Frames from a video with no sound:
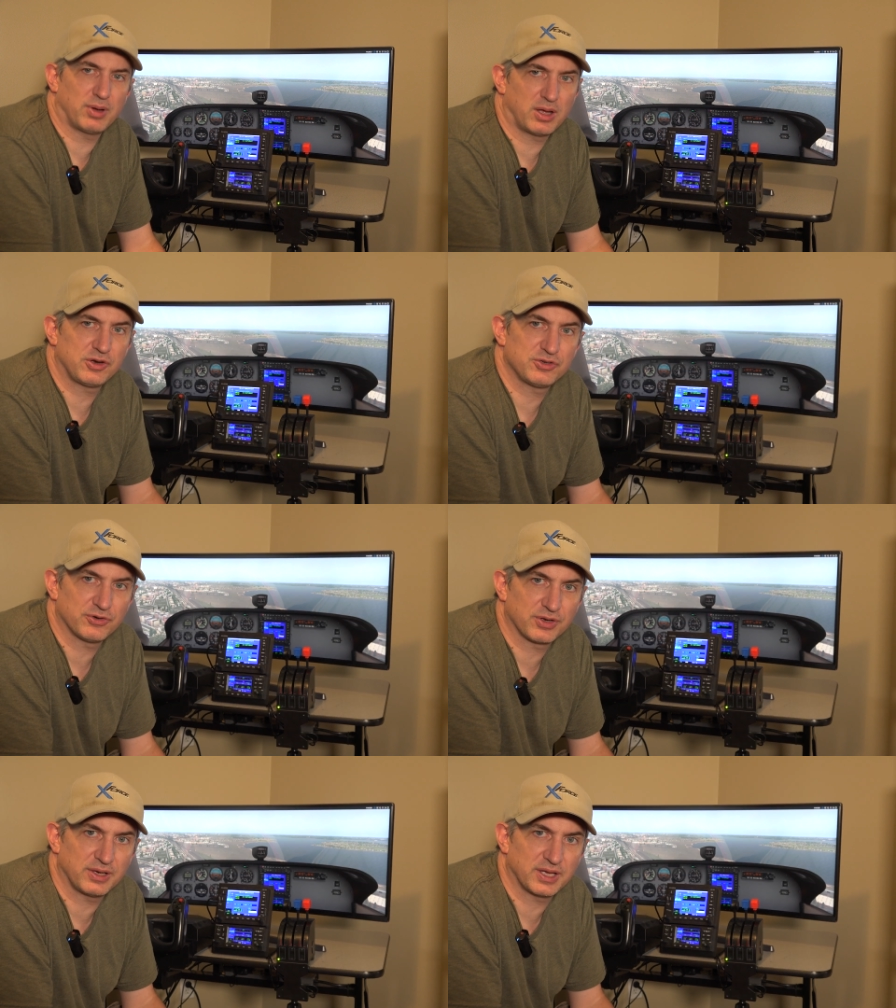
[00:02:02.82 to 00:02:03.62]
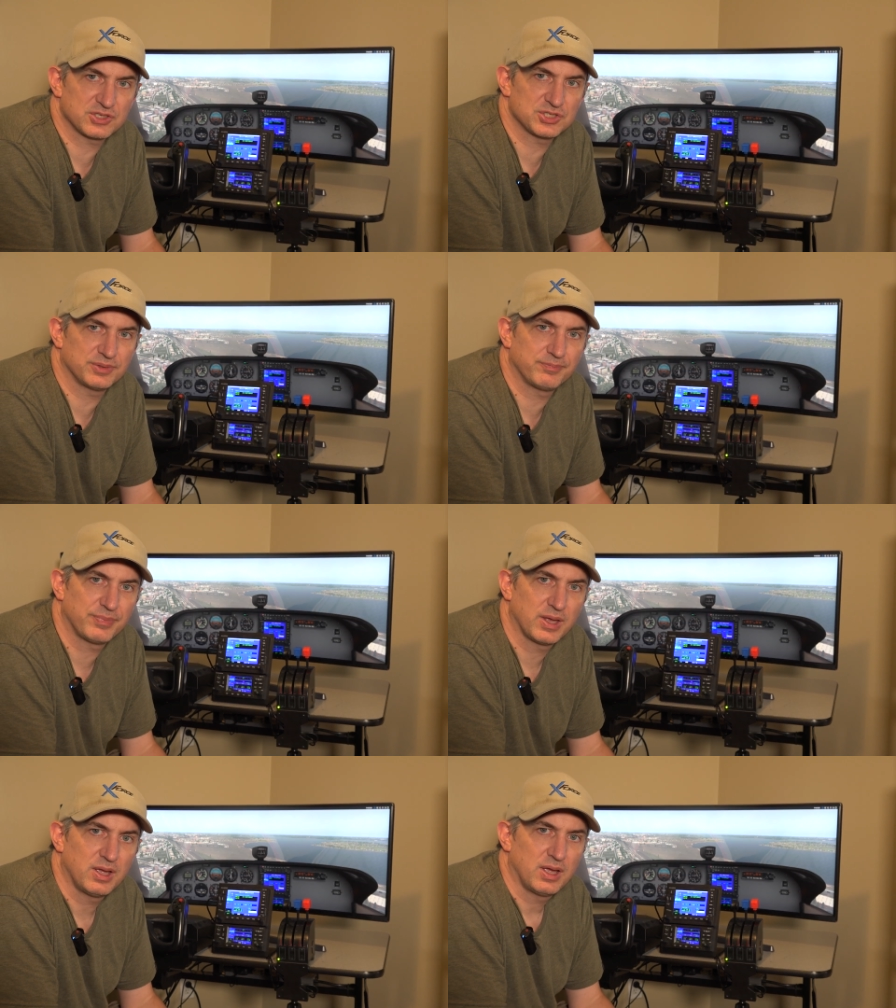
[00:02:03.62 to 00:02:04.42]
monitor connection.
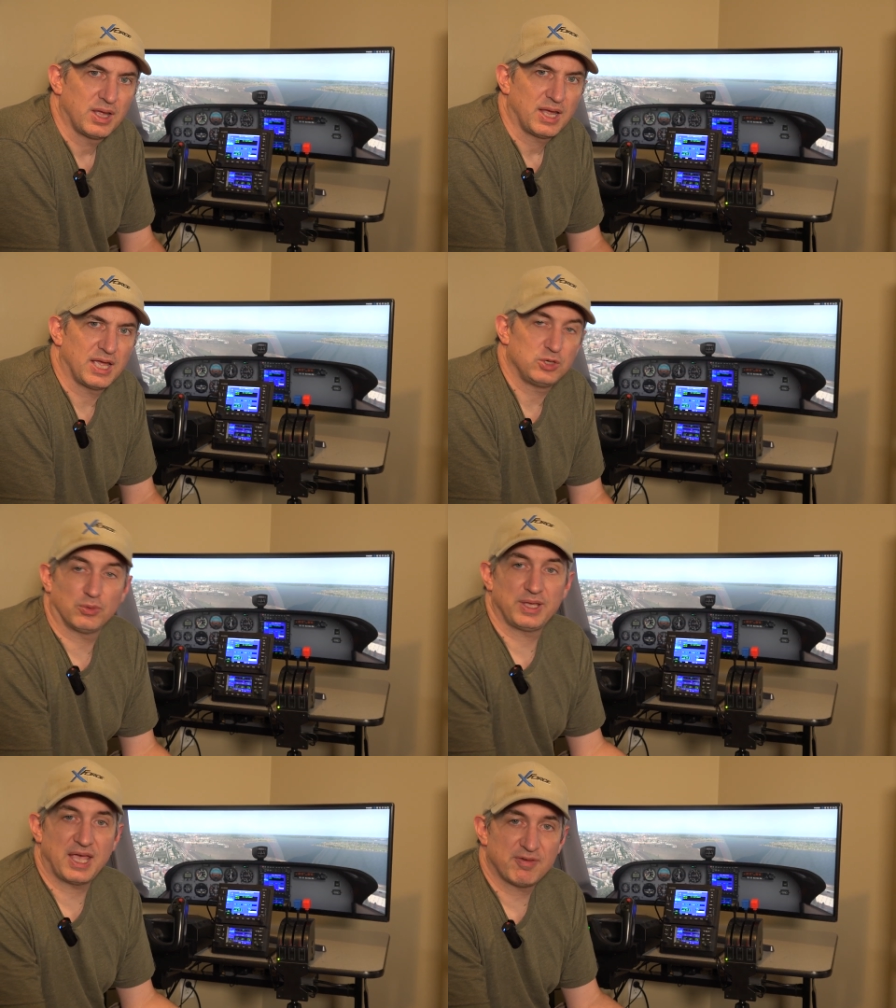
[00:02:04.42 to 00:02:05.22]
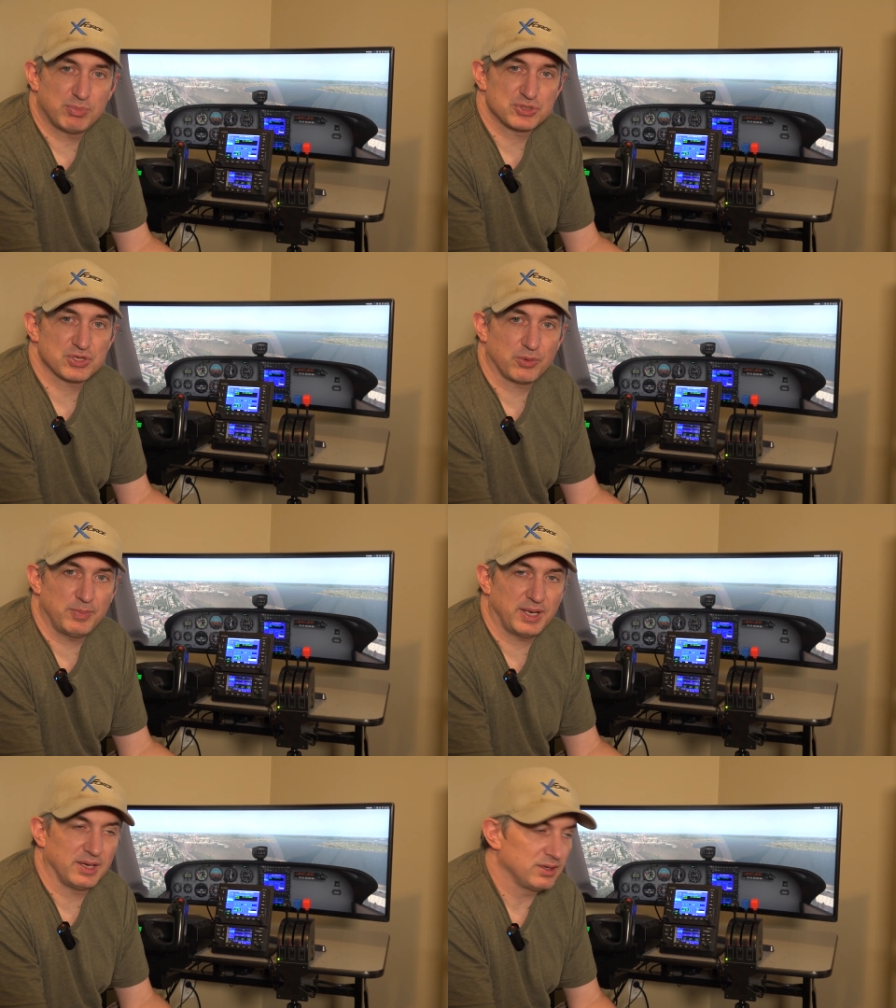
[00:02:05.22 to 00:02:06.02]
And you only have but so
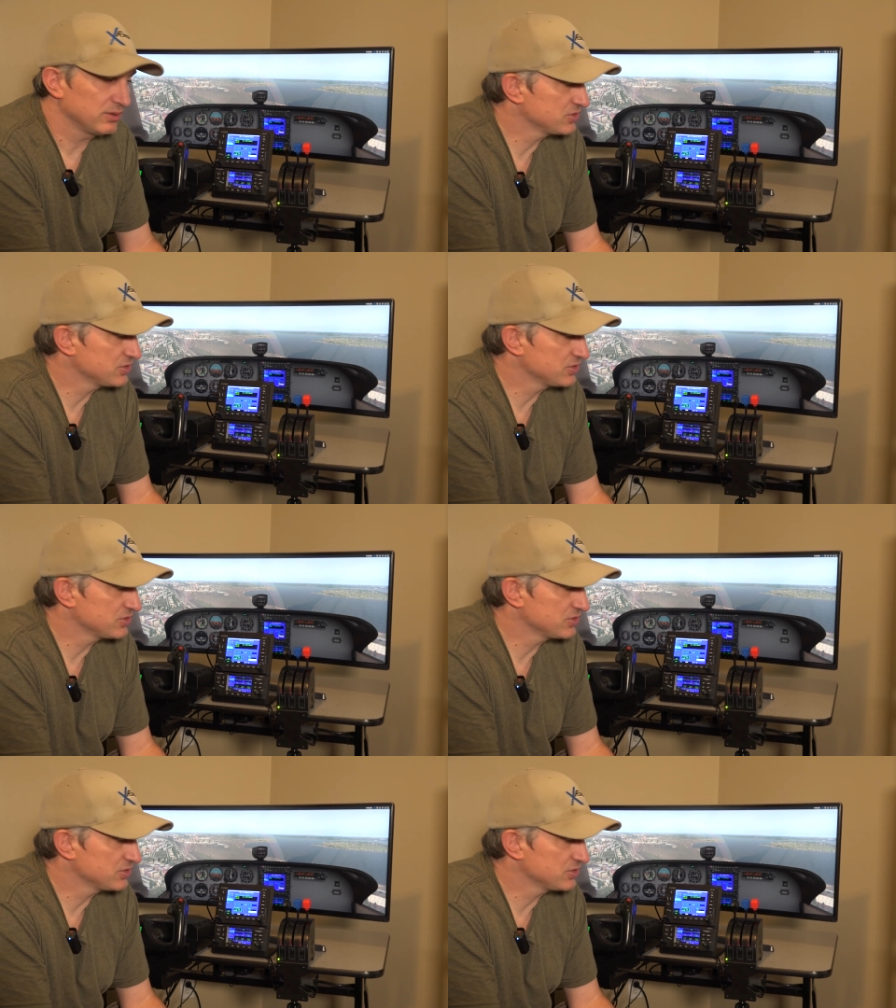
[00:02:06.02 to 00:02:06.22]
many.